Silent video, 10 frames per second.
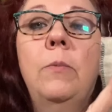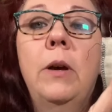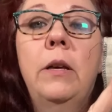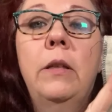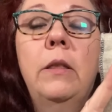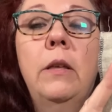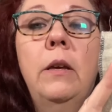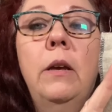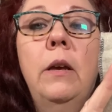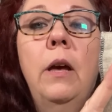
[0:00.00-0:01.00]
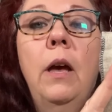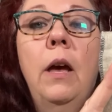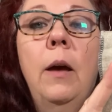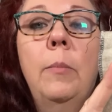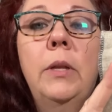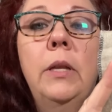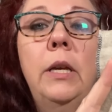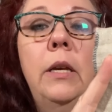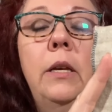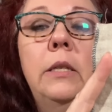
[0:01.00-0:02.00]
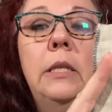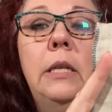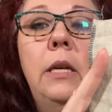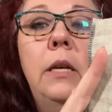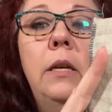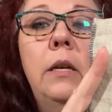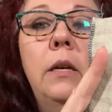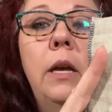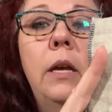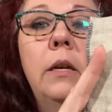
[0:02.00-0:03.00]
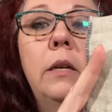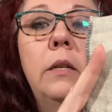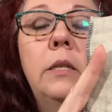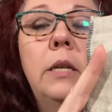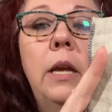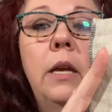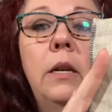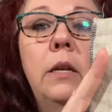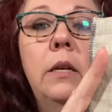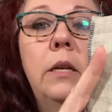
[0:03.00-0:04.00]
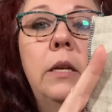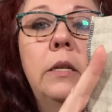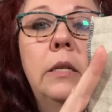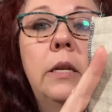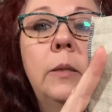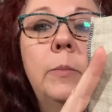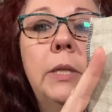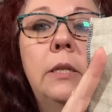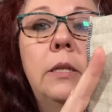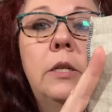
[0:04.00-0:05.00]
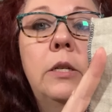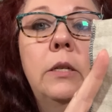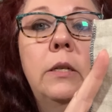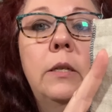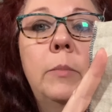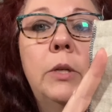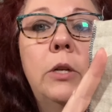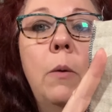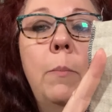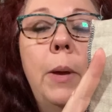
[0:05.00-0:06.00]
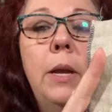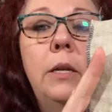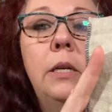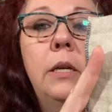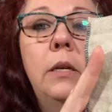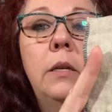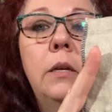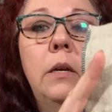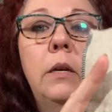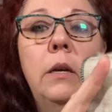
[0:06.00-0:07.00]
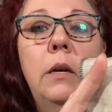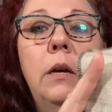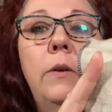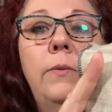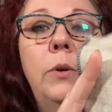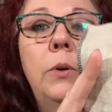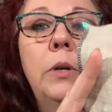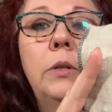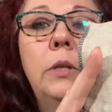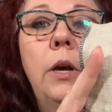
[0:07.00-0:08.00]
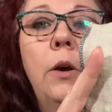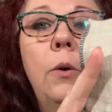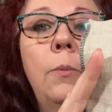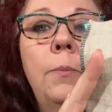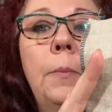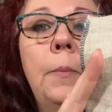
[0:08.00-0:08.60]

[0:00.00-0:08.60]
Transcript: with Emily C. and Diana It Is Kismet Stitches and Michelle Bendy a few years ago.